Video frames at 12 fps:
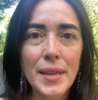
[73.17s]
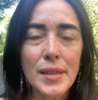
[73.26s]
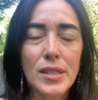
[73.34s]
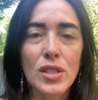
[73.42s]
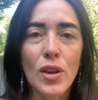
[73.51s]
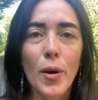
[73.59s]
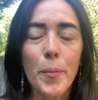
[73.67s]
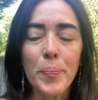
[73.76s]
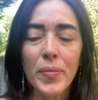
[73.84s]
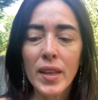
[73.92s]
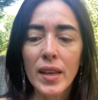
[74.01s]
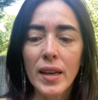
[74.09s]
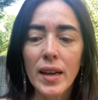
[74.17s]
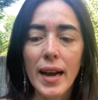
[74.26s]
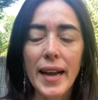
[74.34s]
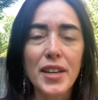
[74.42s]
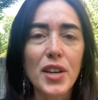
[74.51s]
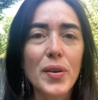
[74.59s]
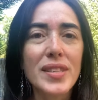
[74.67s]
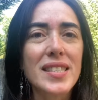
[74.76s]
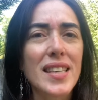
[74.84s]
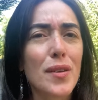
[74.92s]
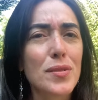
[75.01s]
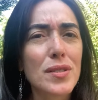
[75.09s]
So I know it
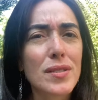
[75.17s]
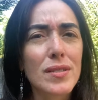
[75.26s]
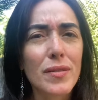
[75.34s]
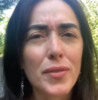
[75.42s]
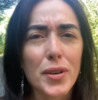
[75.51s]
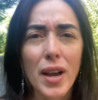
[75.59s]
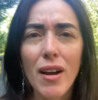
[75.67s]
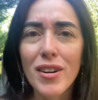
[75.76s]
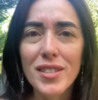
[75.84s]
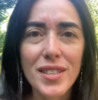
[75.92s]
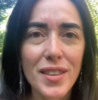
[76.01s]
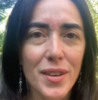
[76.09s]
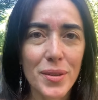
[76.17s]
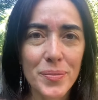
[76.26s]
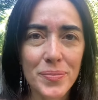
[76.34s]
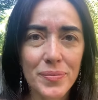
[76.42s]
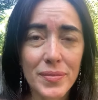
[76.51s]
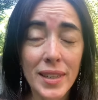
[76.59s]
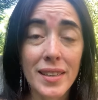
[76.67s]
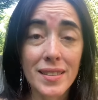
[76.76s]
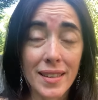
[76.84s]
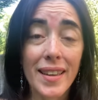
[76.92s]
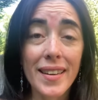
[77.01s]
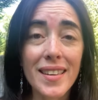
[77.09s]
sounds very hard to do, and it,
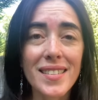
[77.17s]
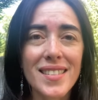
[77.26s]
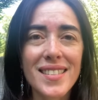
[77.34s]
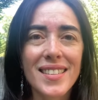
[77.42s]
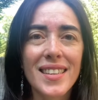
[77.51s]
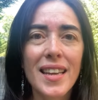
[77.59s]
it is.